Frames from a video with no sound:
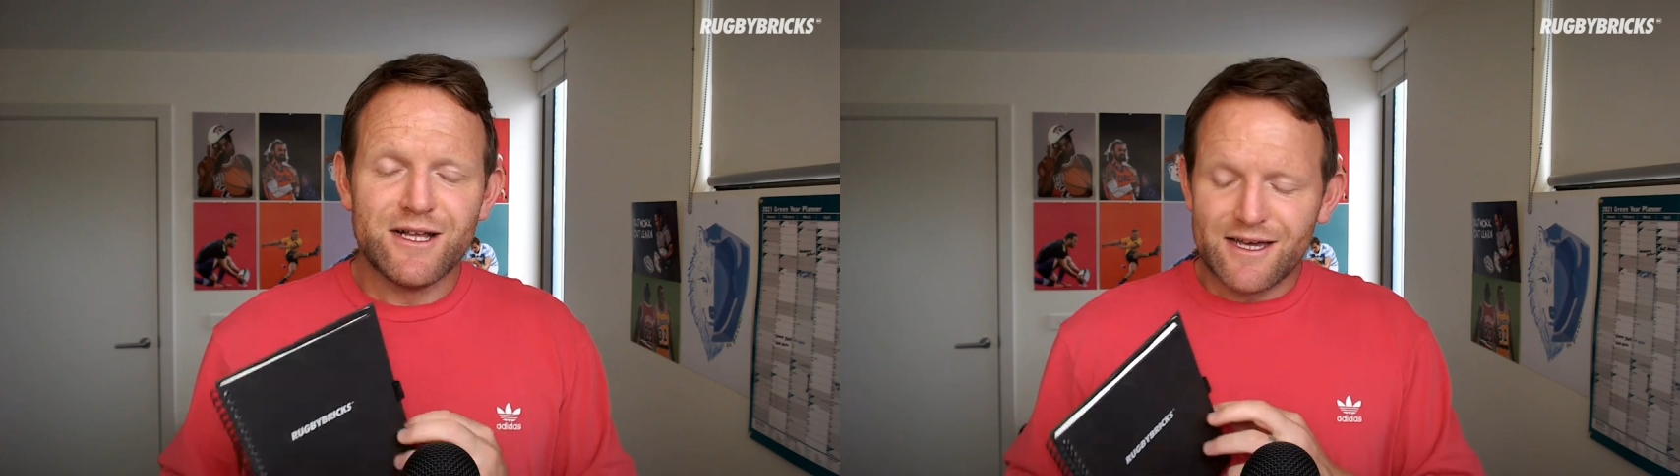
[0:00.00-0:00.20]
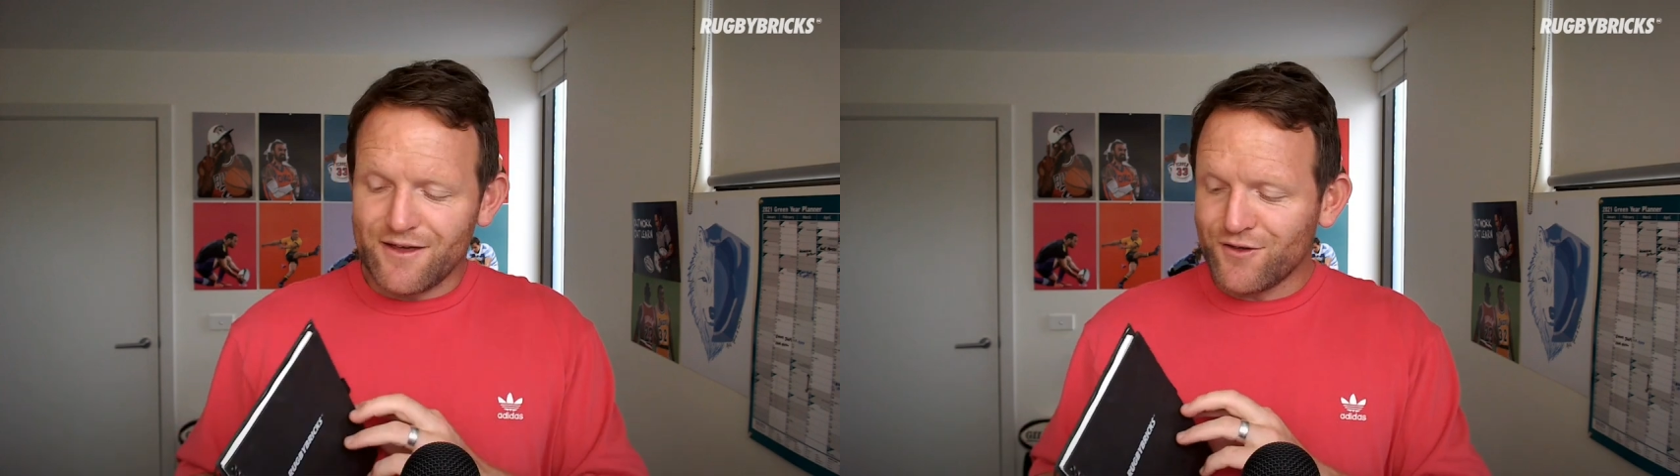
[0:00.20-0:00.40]

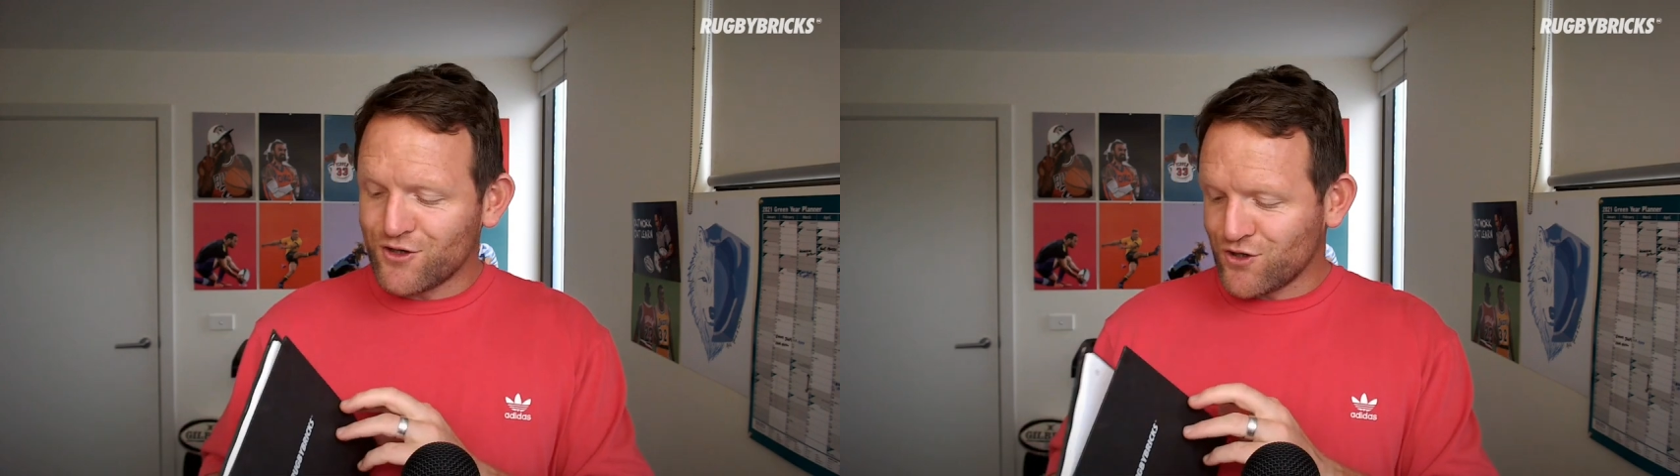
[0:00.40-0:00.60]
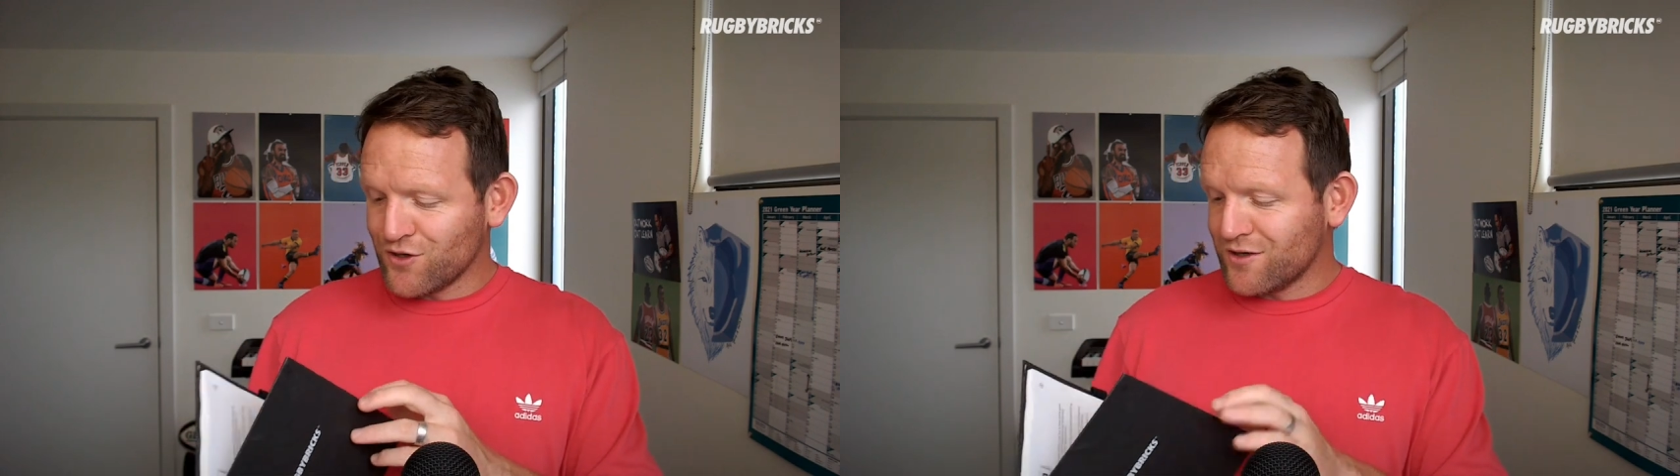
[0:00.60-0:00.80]
In this
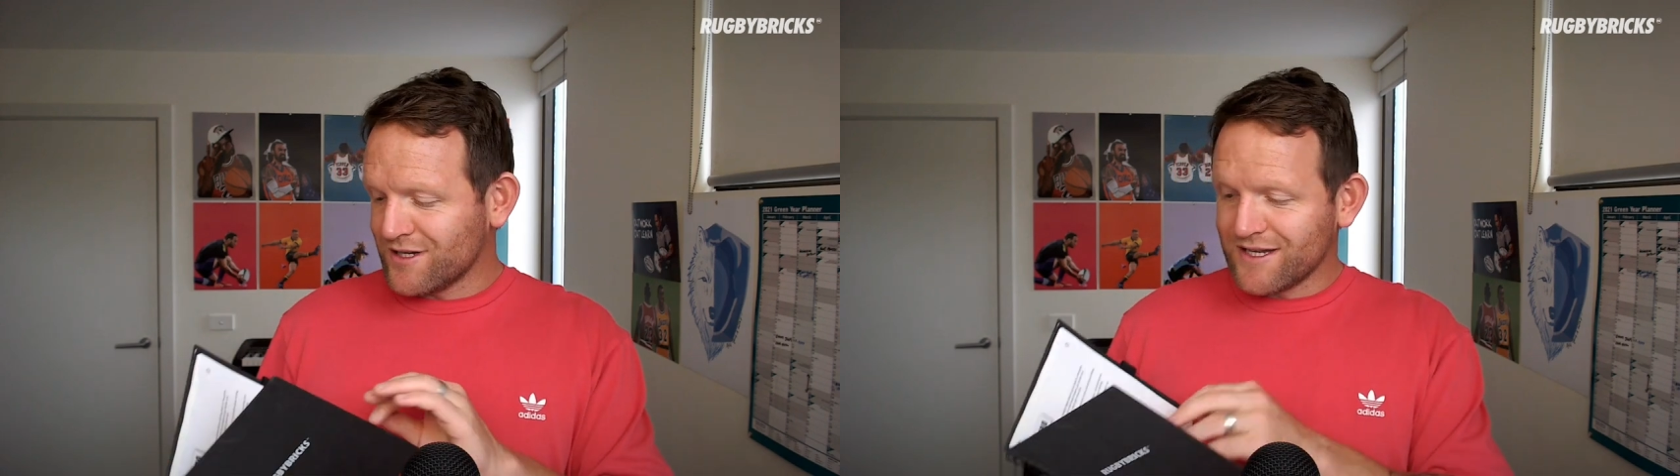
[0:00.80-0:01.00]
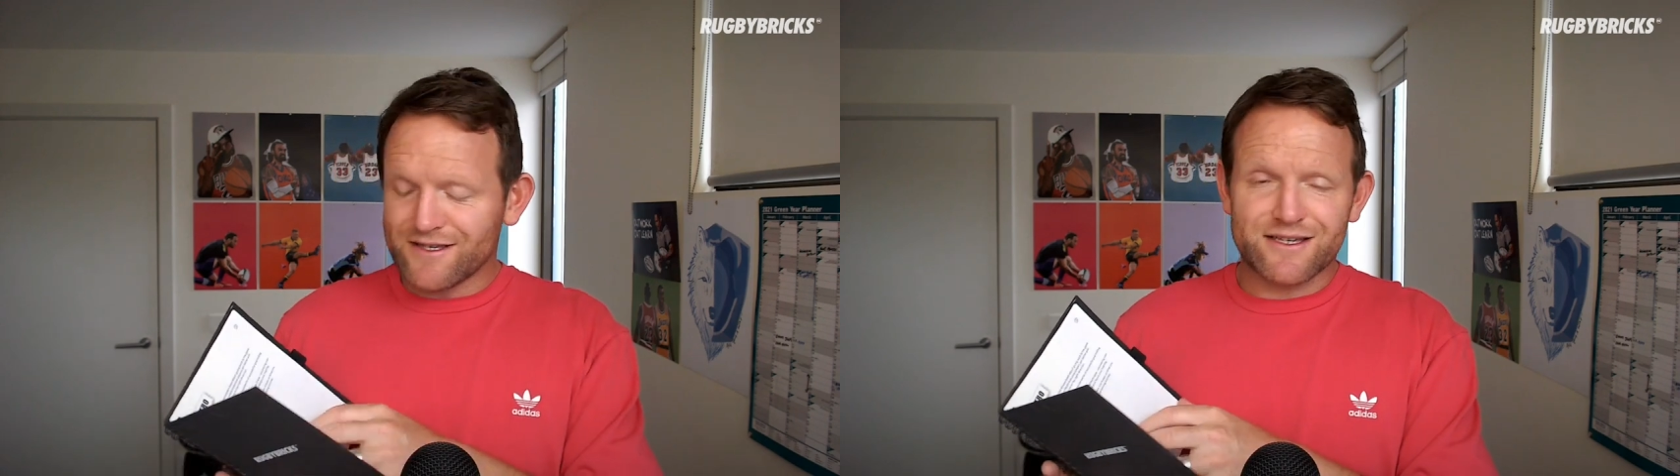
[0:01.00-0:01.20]
journal, it
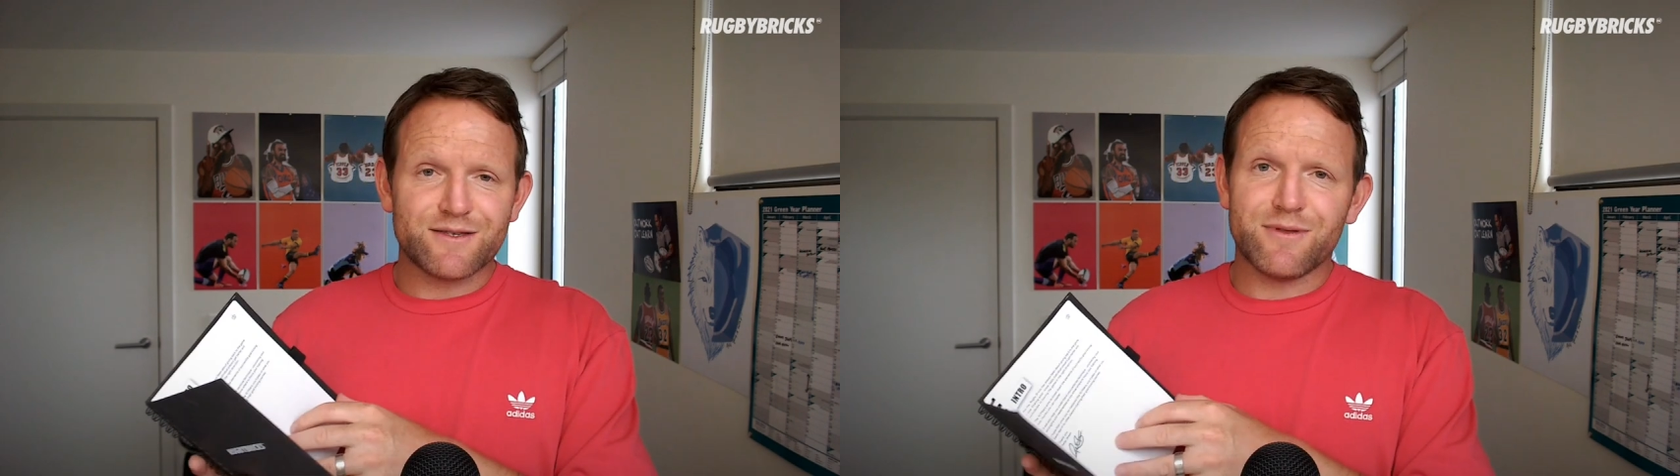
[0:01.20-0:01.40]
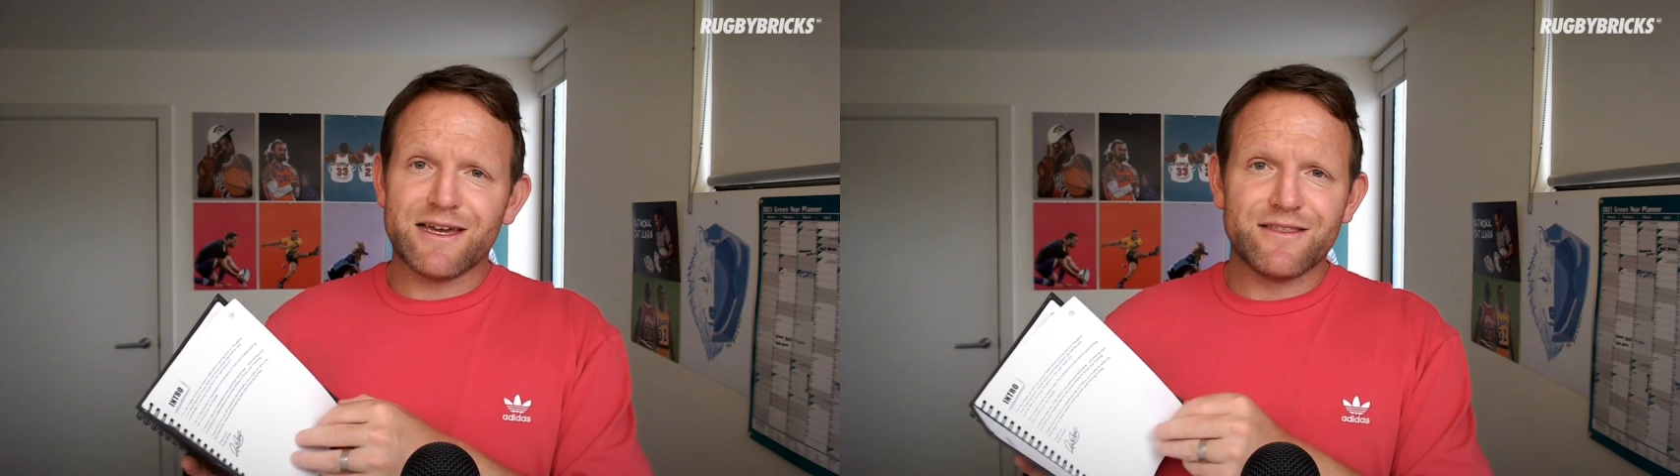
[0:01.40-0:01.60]
does
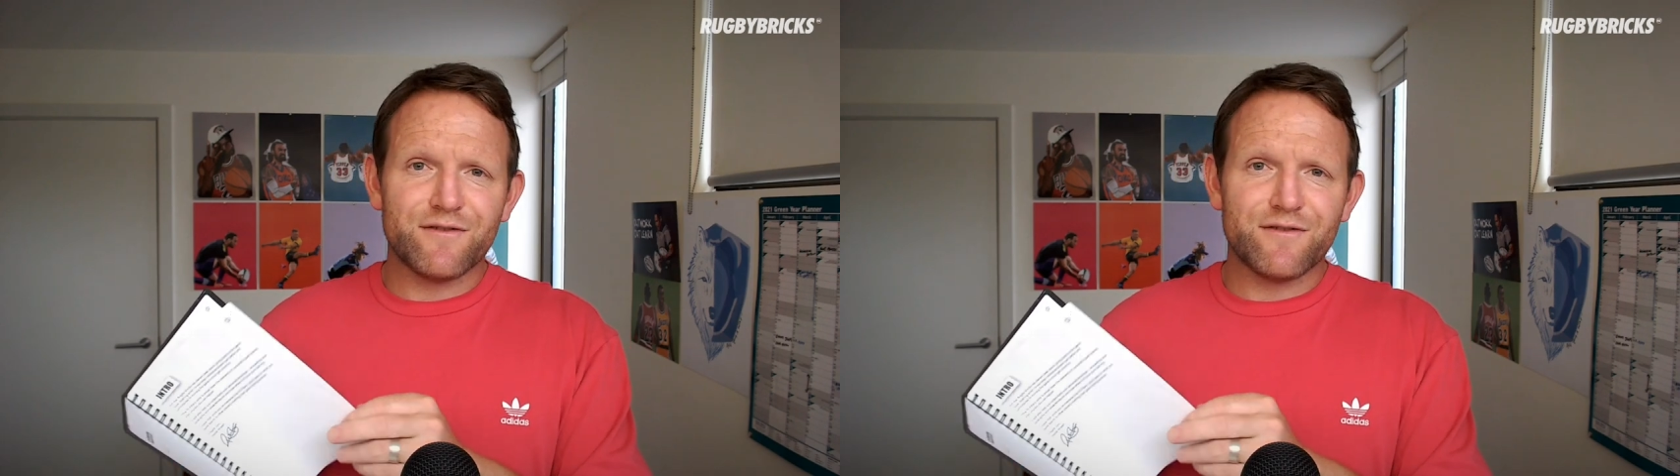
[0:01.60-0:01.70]
explain the